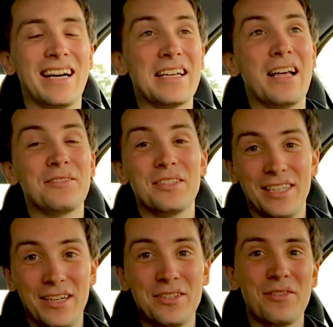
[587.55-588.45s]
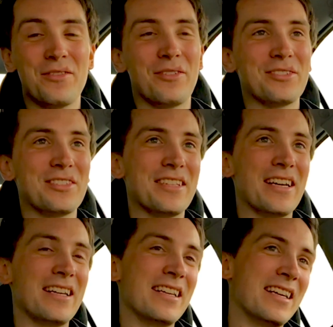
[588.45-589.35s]
I'd love to hear your thoughts on
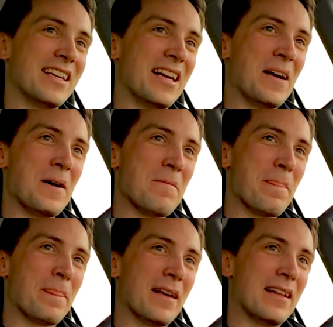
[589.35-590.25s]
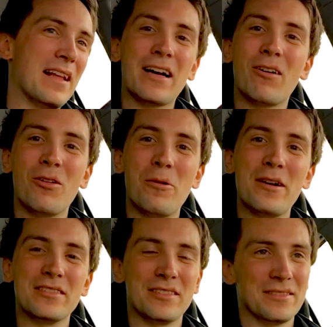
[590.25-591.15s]
that, like
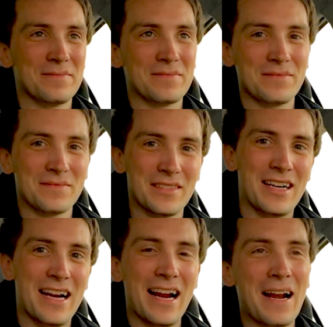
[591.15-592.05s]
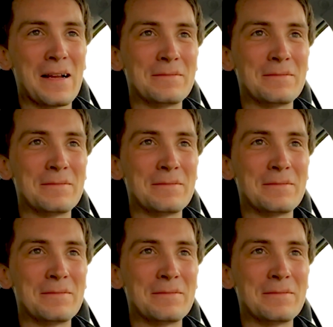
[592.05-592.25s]
always. Alright?